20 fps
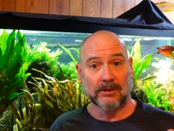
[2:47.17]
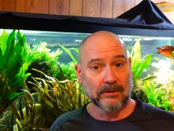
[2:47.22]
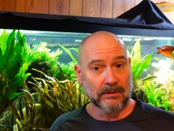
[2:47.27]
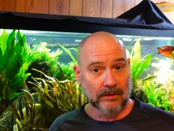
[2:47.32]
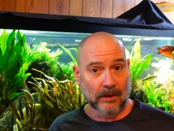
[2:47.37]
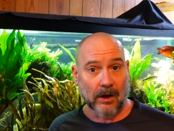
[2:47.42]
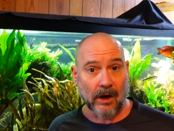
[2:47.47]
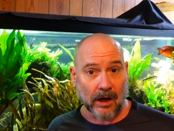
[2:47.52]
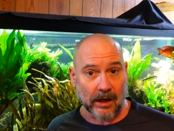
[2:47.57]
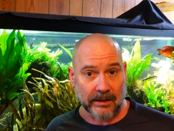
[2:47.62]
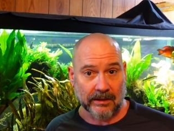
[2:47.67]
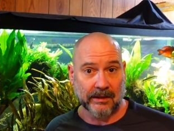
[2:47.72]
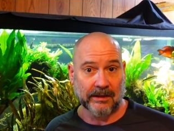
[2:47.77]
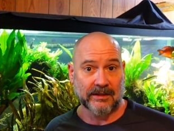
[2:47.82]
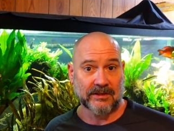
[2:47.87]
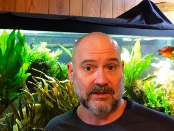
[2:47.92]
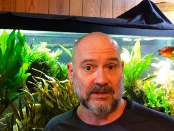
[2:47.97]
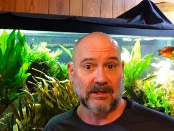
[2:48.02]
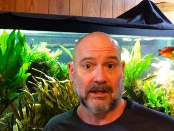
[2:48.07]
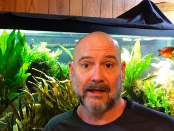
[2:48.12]

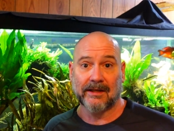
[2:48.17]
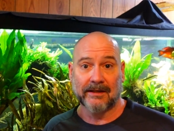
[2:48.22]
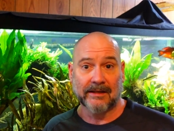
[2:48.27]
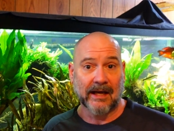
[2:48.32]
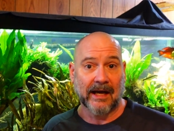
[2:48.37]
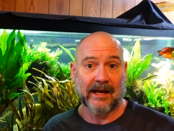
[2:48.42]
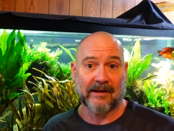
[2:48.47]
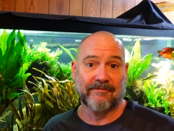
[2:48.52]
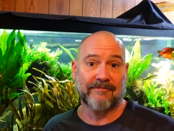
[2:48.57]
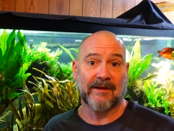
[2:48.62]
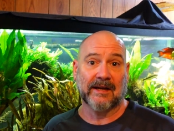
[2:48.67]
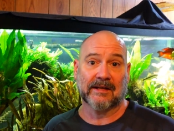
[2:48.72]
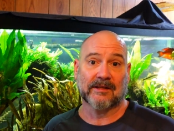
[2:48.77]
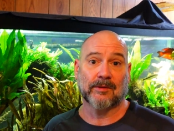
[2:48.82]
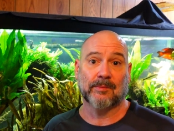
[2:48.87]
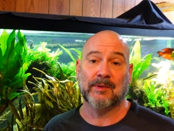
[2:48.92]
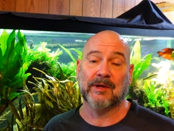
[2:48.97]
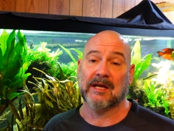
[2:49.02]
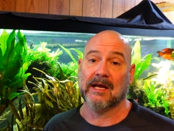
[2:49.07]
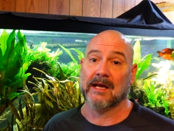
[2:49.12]
hardness and not affect
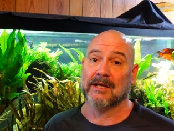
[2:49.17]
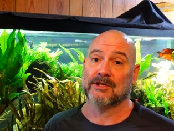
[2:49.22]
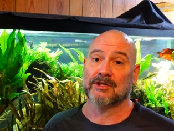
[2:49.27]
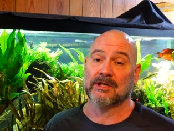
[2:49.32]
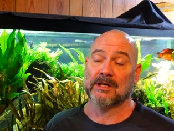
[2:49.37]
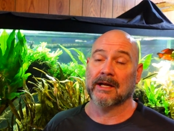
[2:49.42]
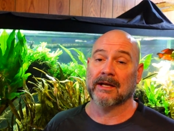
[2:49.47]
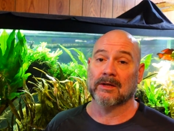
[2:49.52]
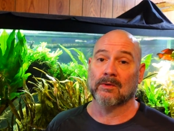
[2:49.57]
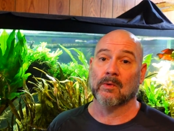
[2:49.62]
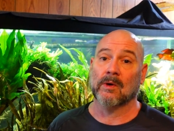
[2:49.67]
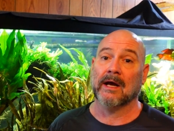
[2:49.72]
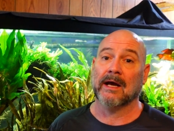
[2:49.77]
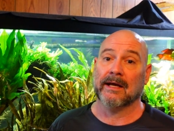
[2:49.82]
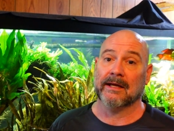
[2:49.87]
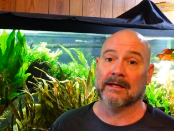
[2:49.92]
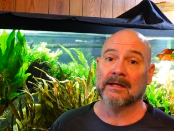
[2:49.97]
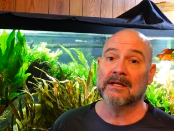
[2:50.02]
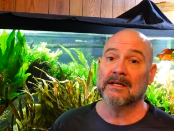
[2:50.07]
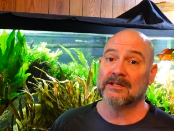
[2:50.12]
the pH in any
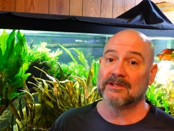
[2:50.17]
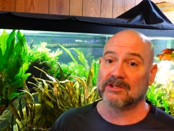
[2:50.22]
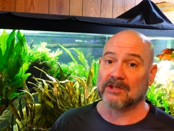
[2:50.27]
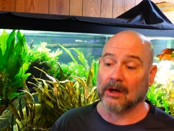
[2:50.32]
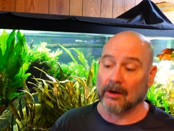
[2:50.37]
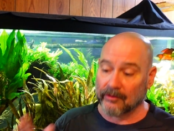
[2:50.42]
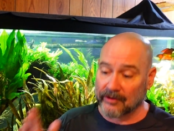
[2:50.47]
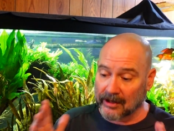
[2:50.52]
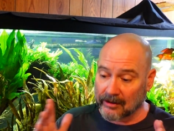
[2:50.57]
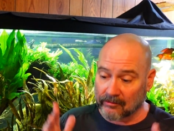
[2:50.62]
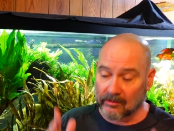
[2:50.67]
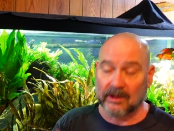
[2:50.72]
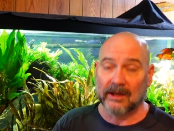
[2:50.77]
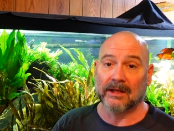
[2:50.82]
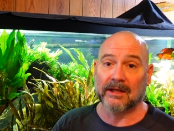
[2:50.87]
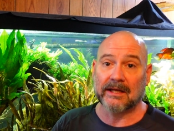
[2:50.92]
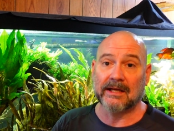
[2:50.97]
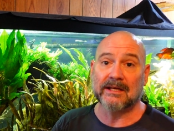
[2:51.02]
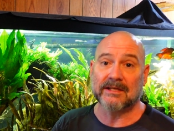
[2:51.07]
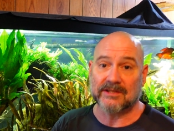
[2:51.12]
way. So there
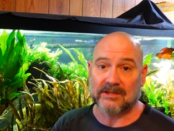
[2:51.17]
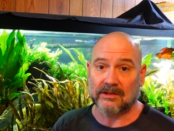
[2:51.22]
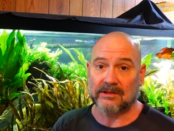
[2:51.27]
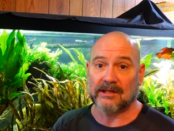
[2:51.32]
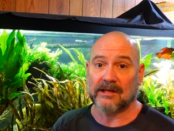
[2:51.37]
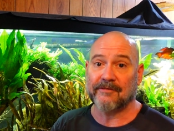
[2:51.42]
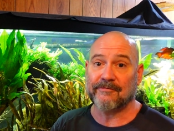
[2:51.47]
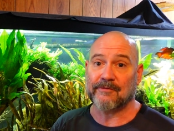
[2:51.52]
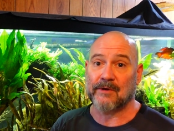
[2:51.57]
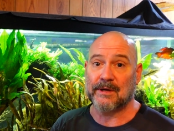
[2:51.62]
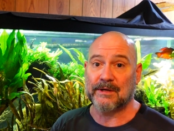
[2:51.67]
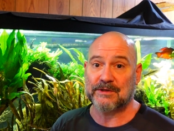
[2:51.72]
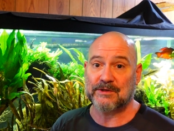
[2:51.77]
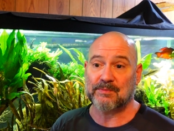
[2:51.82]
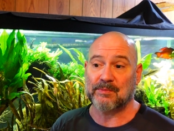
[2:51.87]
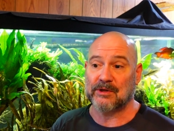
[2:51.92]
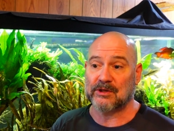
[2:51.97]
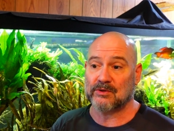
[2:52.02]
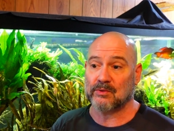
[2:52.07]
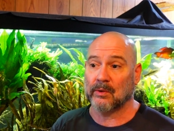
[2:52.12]
really is a difference
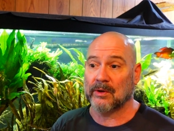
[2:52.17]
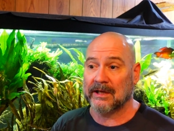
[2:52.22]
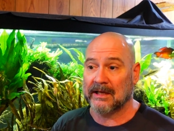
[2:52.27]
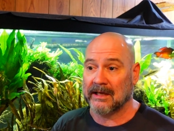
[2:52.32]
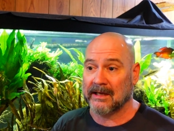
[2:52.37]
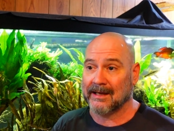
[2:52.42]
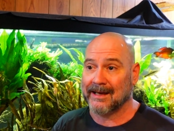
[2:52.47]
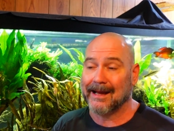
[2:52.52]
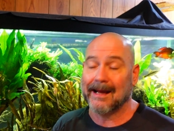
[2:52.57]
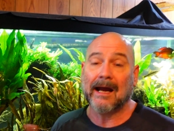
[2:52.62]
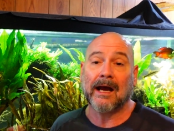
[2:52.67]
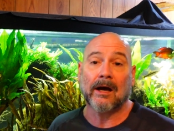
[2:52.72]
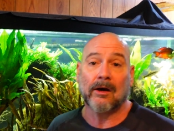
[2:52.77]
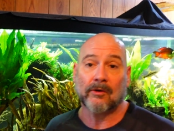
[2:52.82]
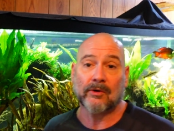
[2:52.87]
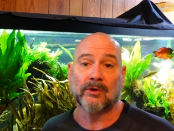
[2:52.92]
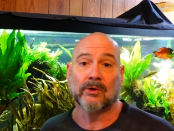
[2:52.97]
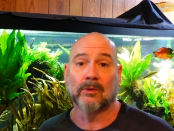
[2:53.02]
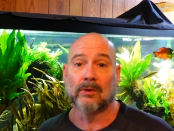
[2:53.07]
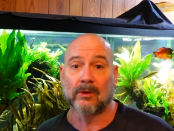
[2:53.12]
between how
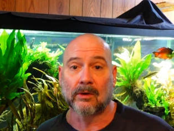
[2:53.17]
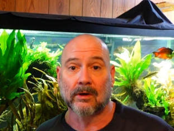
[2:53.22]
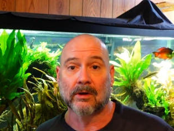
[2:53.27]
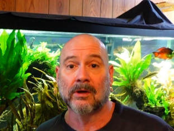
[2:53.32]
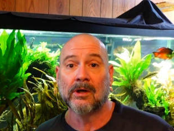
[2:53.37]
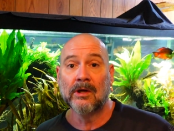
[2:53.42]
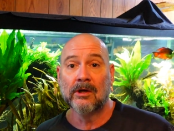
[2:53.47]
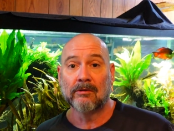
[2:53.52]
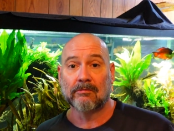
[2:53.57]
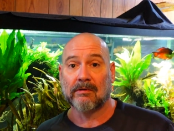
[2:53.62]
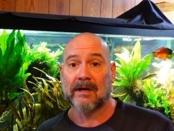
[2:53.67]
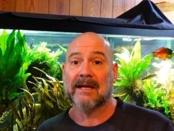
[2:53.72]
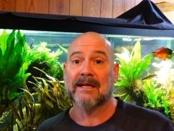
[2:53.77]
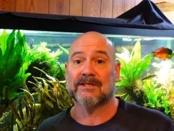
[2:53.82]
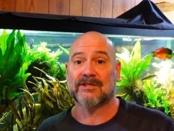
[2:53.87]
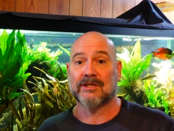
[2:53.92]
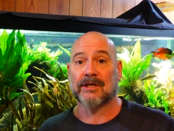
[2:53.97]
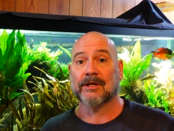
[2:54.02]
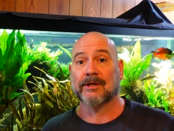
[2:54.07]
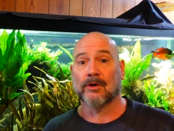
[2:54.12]
you're
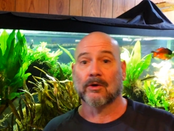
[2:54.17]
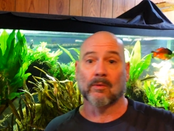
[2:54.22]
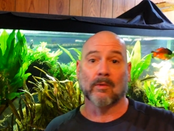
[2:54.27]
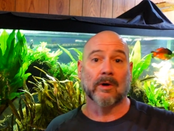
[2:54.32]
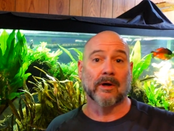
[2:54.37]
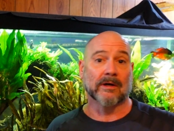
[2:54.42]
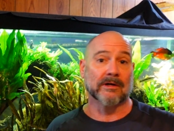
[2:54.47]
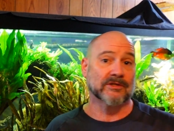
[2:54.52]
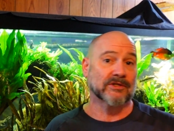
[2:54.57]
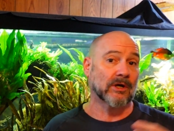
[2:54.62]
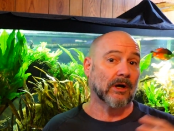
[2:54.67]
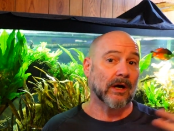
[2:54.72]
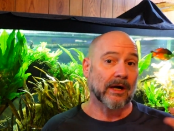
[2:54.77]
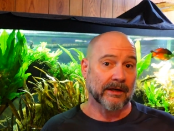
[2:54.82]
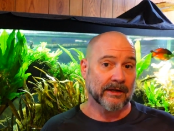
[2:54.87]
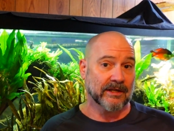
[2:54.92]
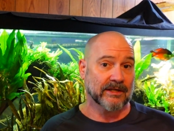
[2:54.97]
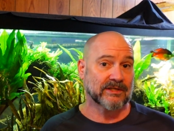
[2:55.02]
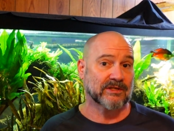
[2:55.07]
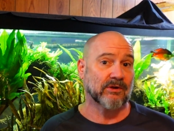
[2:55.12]
raising your water's
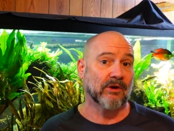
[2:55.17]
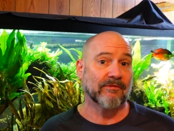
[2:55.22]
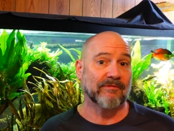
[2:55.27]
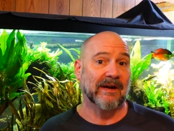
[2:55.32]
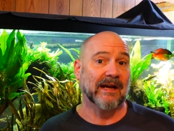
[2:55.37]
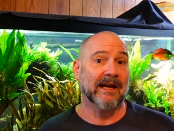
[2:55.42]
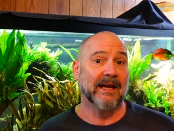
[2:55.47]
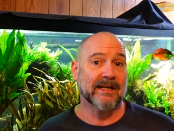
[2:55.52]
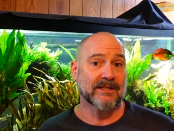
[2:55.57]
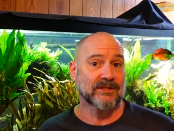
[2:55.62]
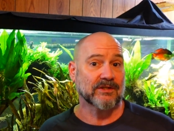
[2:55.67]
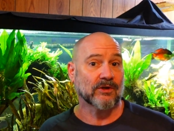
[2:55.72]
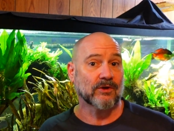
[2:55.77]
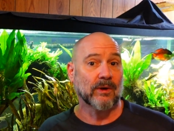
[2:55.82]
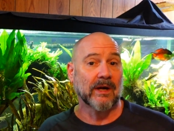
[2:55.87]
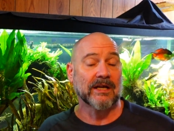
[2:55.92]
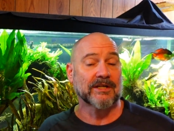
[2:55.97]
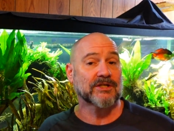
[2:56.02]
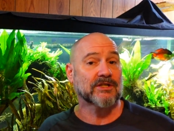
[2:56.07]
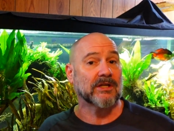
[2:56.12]
hardness. So if I ask a
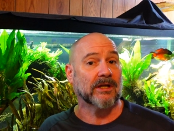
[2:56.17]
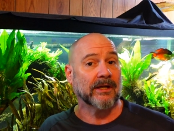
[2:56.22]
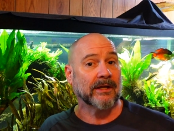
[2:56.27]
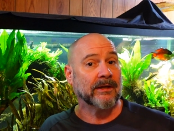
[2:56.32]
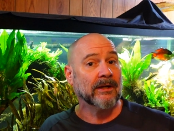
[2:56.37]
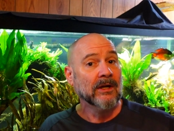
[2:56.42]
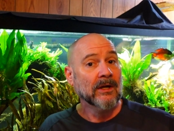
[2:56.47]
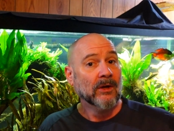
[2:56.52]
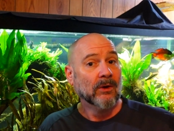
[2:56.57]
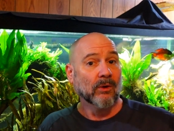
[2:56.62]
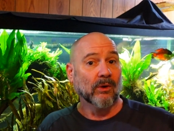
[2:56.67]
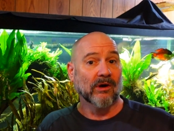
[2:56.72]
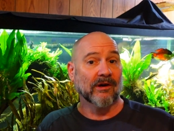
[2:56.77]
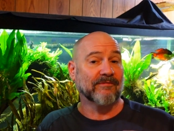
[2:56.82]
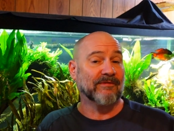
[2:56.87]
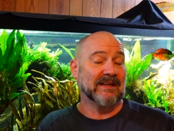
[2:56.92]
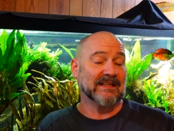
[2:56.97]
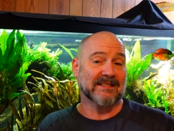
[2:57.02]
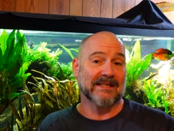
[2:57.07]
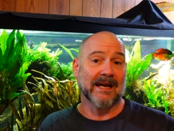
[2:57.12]
question, or
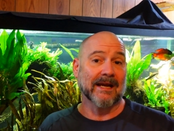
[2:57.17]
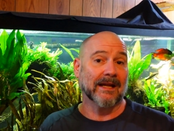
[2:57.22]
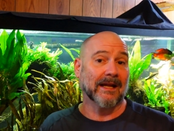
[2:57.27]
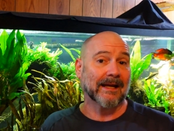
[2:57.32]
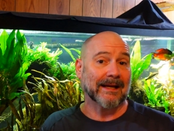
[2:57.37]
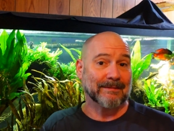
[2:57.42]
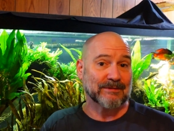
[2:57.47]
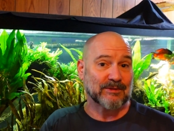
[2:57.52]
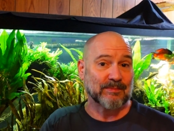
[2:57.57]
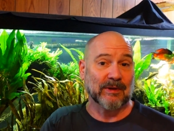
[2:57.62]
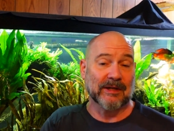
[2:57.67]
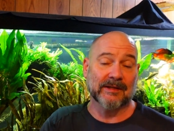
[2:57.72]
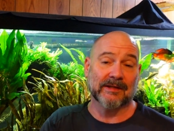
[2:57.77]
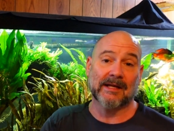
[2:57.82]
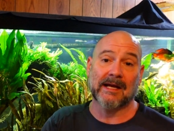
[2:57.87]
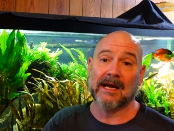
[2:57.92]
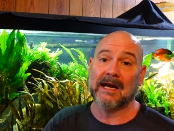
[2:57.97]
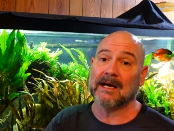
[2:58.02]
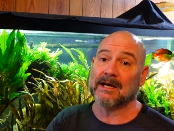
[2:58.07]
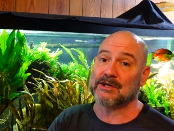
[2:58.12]
if I sound like I'm splitting
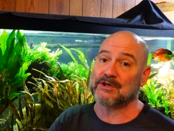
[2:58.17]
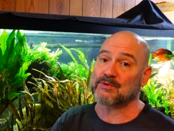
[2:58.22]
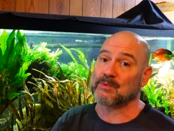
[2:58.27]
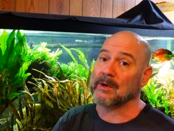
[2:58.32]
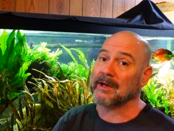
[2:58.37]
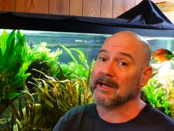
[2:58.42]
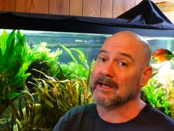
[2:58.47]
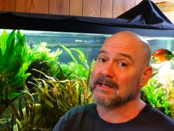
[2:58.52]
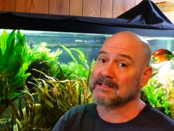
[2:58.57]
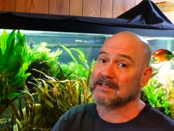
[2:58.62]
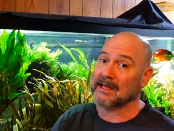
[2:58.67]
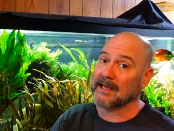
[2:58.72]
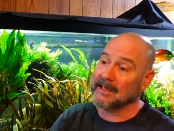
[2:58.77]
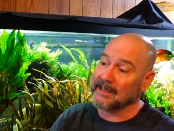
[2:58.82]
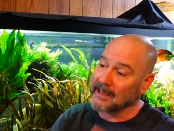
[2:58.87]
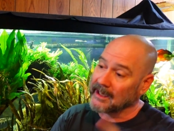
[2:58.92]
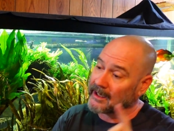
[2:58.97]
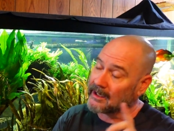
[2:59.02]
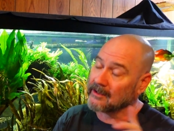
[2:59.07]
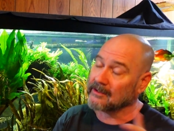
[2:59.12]
hairs when I say,
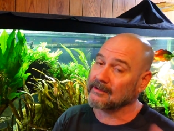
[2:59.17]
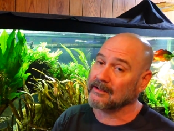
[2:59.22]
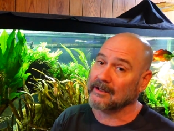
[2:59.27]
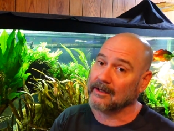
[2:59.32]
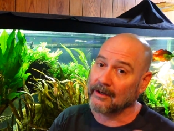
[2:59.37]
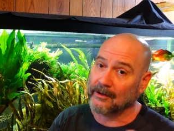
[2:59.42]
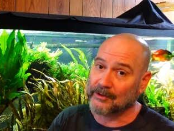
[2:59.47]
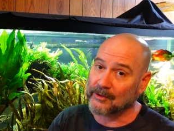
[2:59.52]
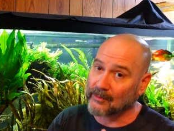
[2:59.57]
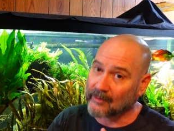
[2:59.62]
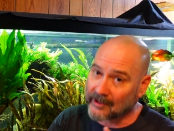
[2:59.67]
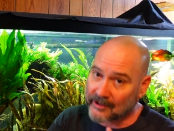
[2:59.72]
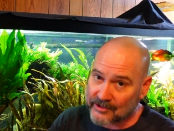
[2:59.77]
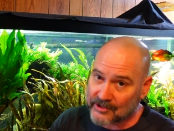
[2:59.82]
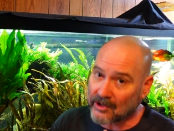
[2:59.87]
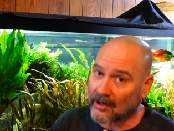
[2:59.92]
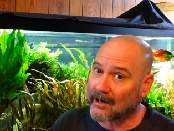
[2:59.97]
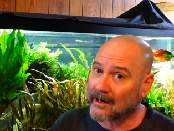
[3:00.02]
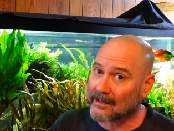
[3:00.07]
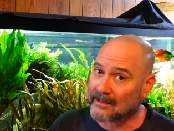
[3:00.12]
now, you know, your water's
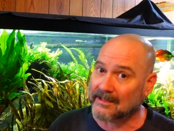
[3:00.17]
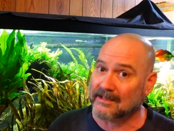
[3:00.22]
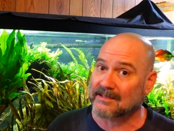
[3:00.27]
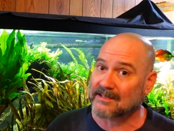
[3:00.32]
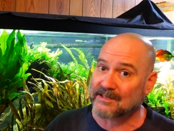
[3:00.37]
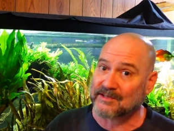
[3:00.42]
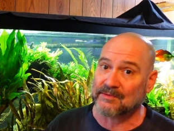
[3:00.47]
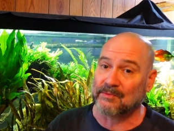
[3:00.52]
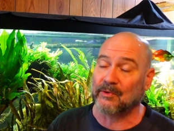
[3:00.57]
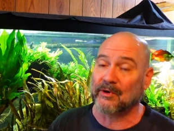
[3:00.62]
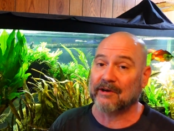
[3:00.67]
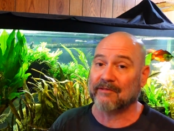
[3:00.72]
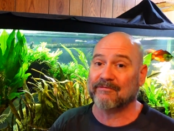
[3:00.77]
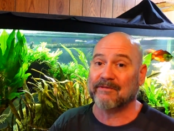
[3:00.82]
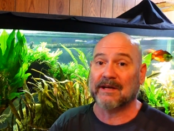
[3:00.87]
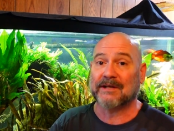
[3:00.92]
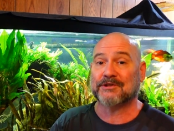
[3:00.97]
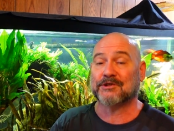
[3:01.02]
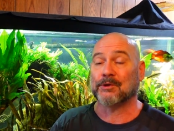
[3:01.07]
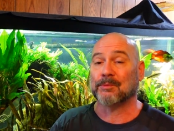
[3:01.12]
hardness isn't what
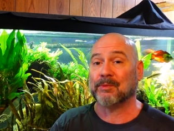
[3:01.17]
affects your